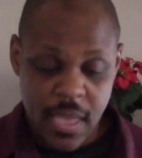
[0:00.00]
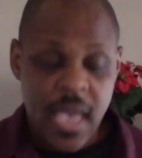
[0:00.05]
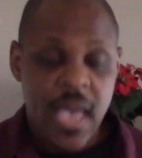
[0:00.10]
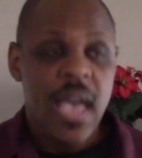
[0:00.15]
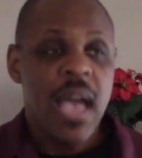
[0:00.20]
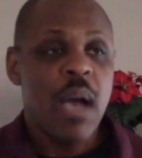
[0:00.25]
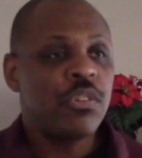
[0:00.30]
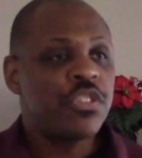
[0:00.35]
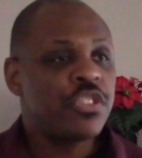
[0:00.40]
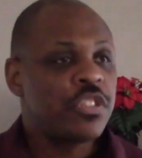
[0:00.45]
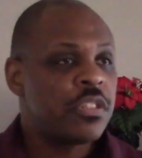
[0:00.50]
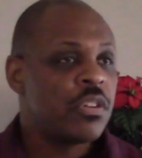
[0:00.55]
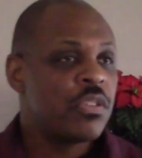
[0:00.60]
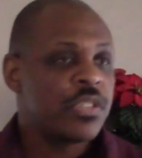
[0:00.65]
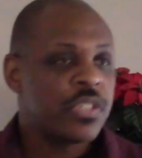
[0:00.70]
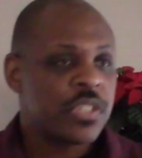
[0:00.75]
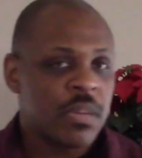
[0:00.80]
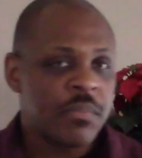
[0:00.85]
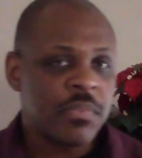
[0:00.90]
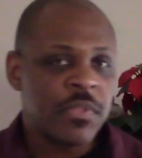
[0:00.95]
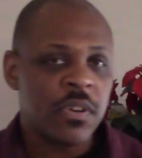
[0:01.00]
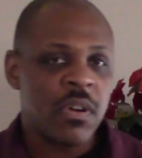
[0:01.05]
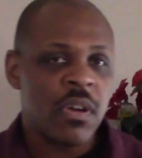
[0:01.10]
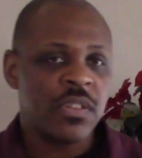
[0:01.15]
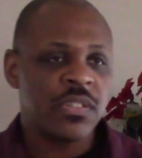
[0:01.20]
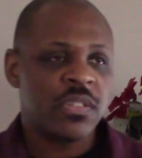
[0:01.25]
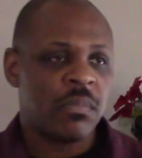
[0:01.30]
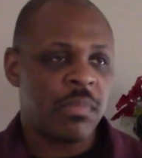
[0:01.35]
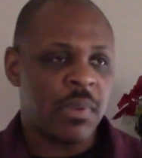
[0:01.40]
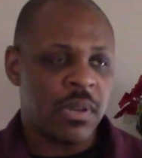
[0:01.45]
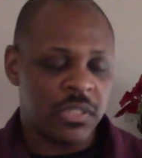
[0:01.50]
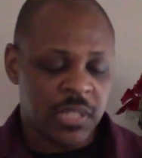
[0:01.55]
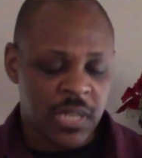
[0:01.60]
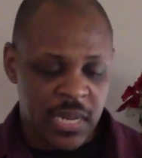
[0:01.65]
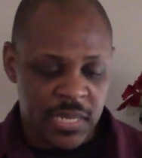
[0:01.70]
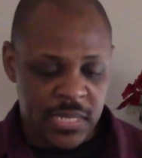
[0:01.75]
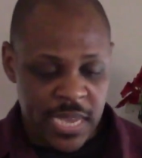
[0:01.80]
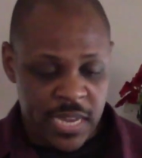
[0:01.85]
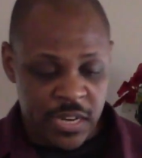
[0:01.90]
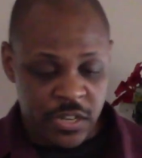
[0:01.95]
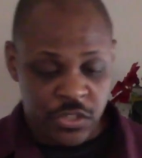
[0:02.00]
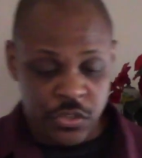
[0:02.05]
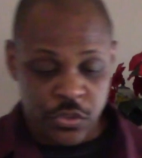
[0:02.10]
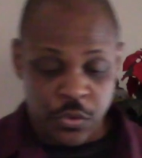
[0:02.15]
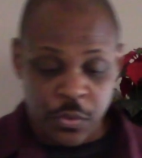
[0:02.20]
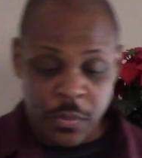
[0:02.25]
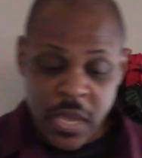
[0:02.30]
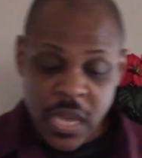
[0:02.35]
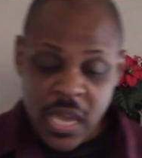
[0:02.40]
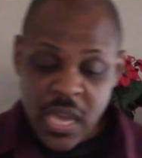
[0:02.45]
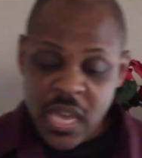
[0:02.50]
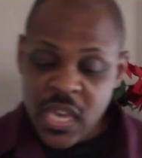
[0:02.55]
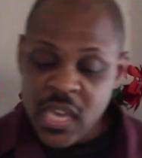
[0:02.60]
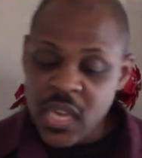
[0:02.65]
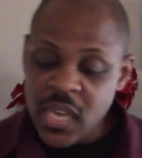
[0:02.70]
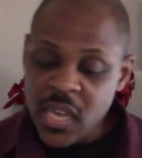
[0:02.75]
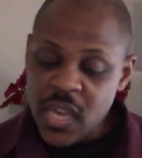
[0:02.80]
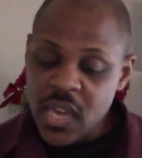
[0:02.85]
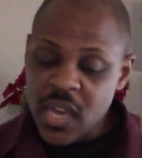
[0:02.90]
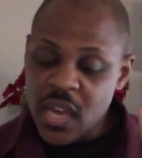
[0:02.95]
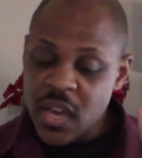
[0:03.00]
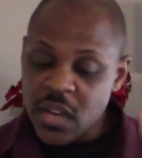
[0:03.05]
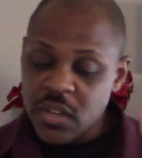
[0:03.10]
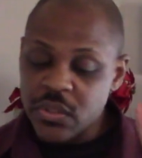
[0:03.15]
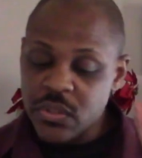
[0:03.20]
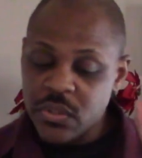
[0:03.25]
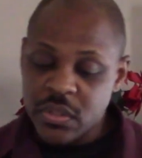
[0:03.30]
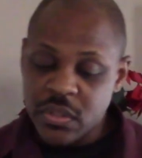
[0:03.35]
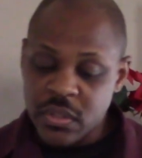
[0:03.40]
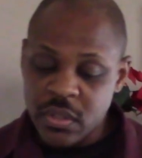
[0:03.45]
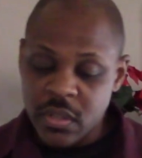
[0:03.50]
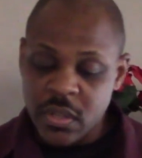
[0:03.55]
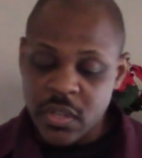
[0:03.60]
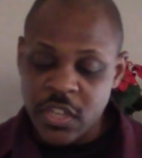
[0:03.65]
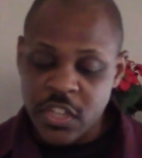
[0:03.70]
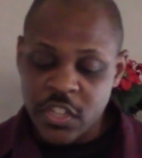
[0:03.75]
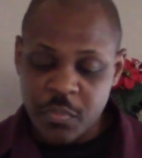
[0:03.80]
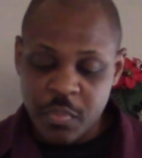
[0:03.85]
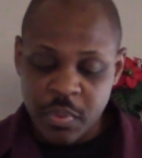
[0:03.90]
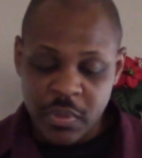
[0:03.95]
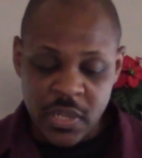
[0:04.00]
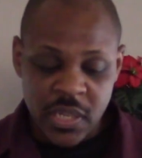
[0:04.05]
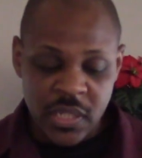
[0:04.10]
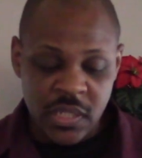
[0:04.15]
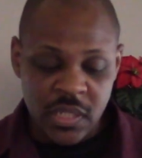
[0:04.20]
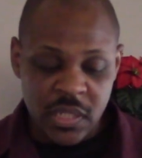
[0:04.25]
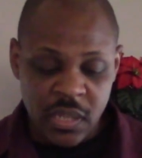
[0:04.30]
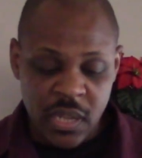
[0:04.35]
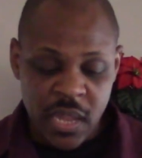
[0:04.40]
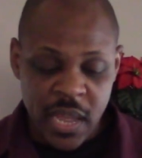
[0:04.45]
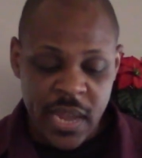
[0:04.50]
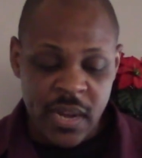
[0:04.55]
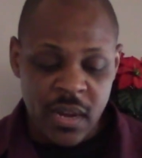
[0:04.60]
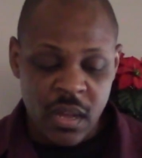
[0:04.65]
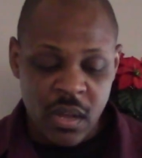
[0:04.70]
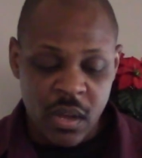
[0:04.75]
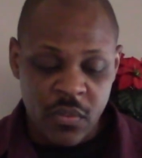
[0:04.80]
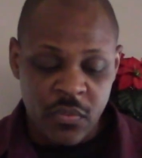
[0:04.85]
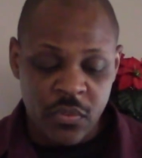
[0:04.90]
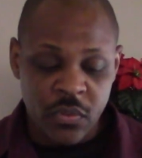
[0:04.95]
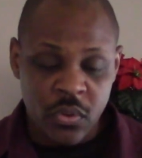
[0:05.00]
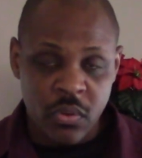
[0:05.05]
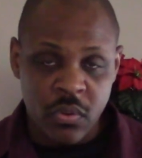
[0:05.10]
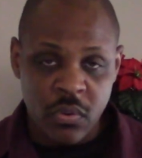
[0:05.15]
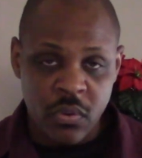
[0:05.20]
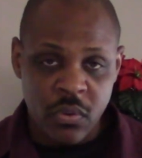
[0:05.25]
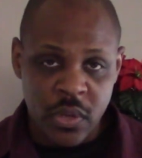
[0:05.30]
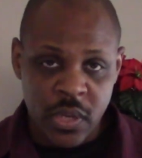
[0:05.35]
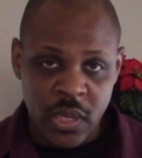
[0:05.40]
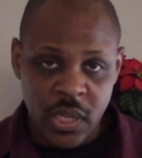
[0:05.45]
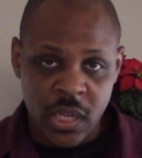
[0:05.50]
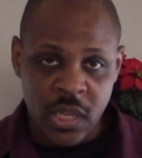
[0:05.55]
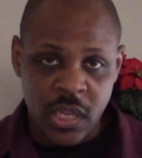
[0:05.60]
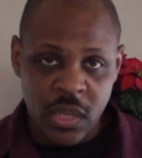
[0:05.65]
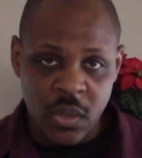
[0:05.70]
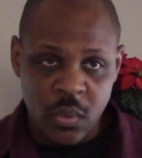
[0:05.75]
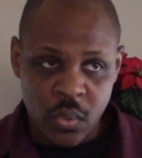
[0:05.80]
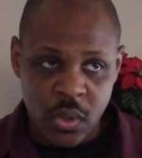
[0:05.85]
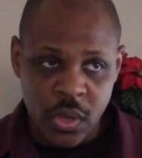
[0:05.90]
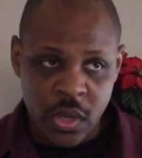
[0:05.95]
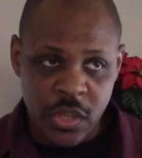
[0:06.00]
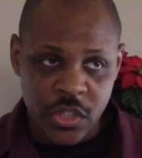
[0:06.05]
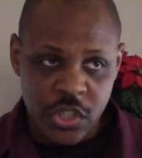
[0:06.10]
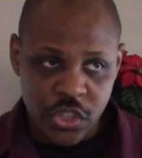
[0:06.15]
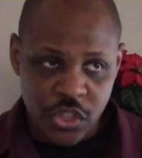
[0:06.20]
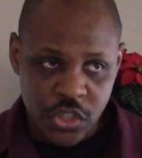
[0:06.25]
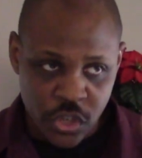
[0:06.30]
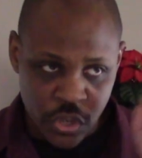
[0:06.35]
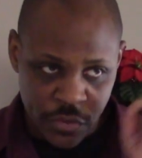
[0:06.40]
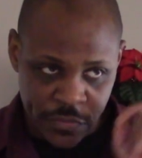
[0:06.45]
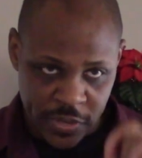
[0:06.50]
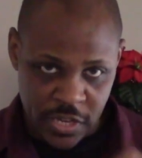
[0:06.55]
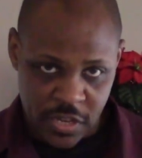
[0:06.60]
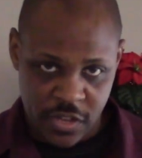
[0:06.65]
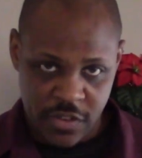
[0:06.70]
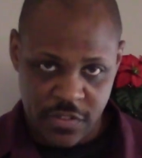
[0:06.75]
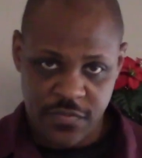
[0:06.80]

I want you to notice something also about John's attitude. He understood his place in light of who he was serving.